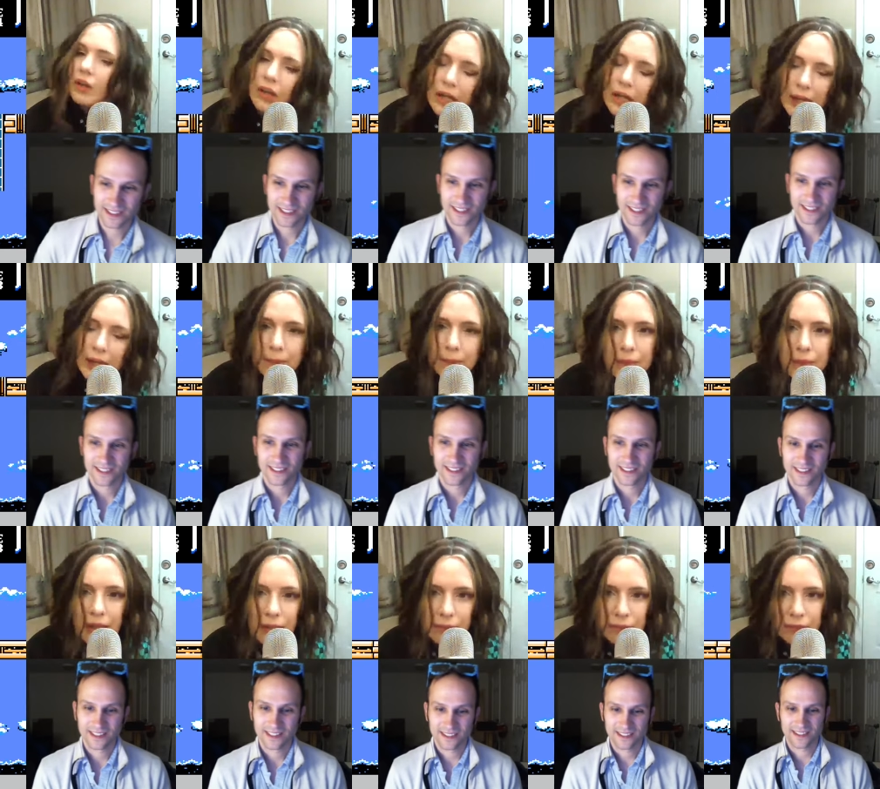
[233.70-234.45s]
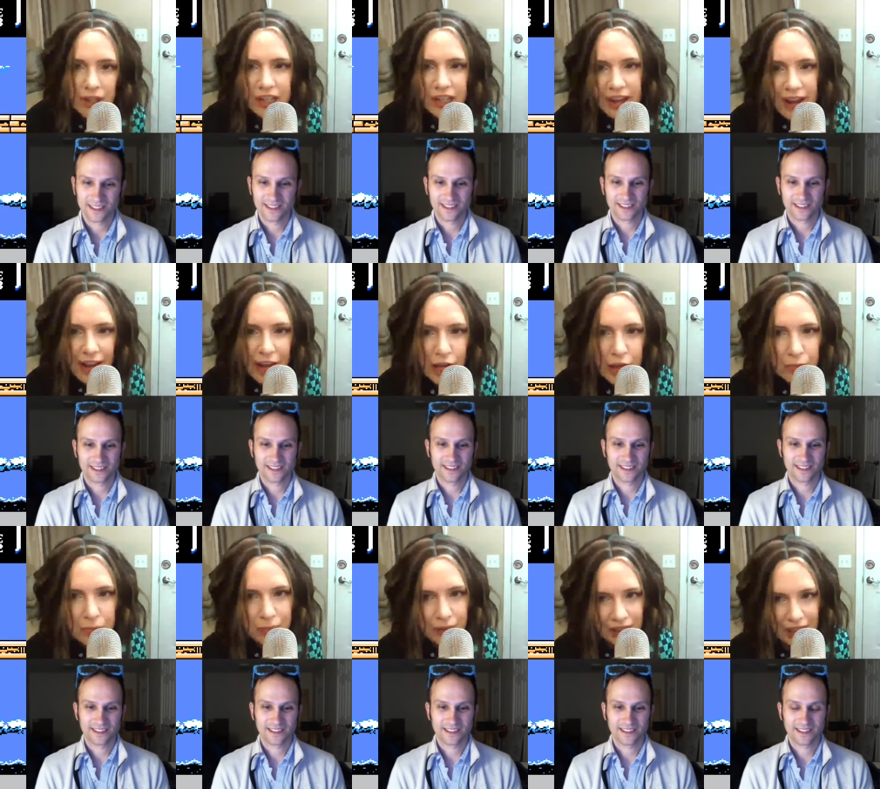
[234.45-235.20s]
Speaker 1: It it might
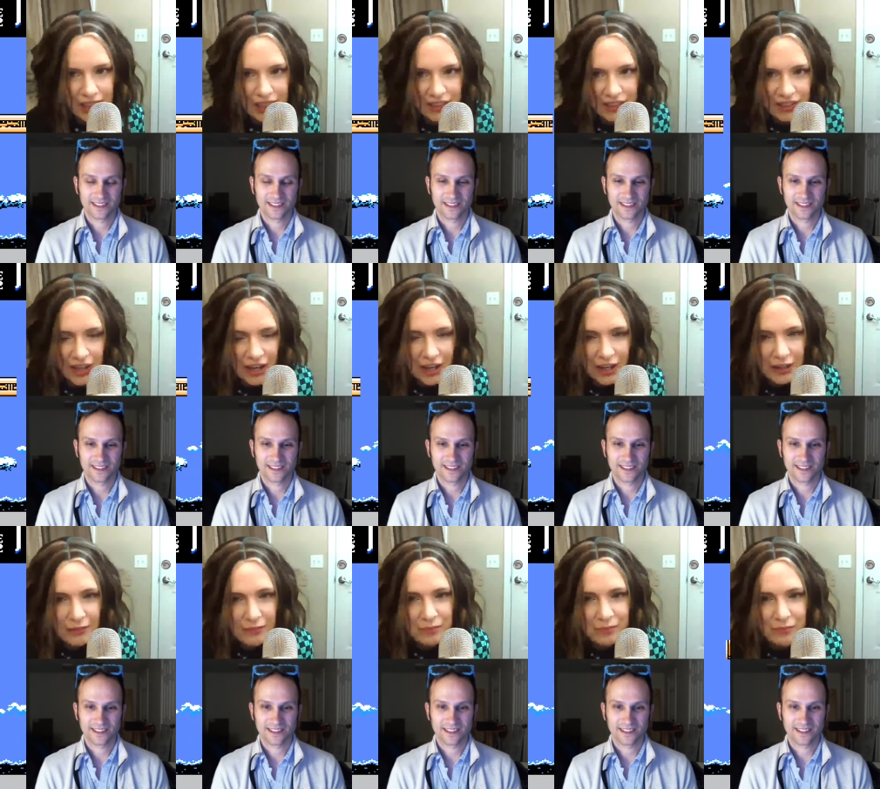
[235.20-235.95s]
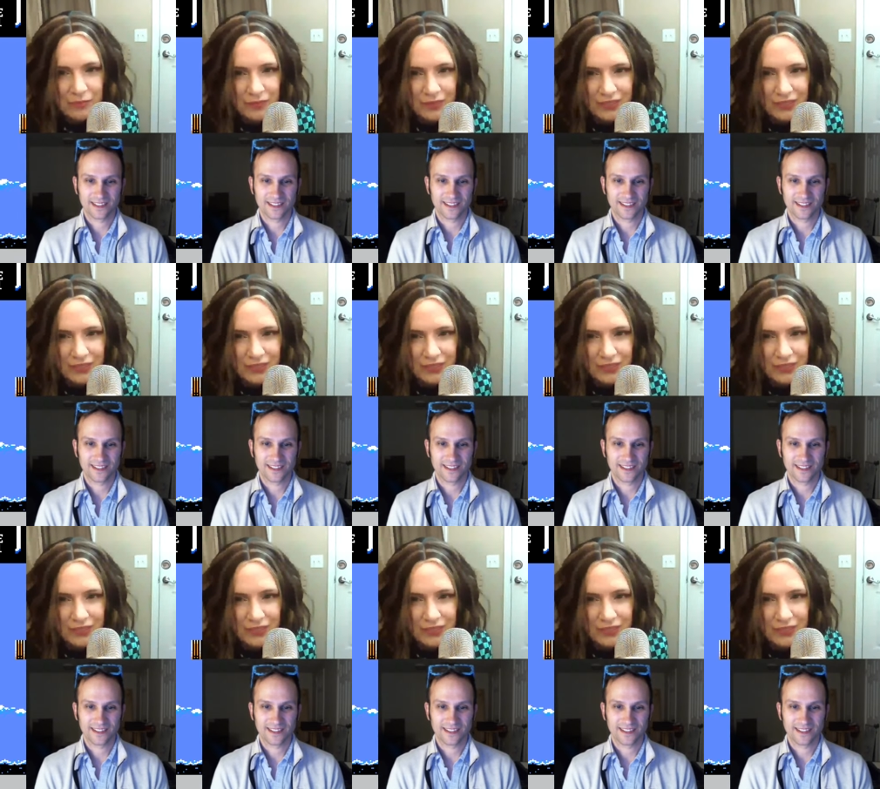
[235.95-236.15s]
add playtime.